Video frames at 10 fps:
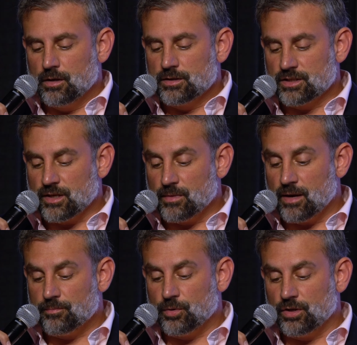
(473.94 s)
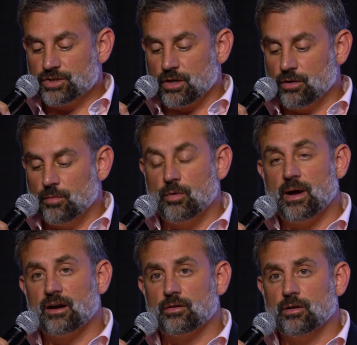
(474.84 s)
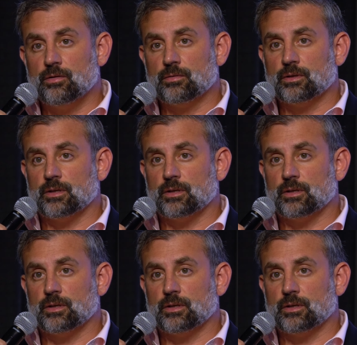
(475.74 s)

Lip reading: Since I'm not bullish on global macro,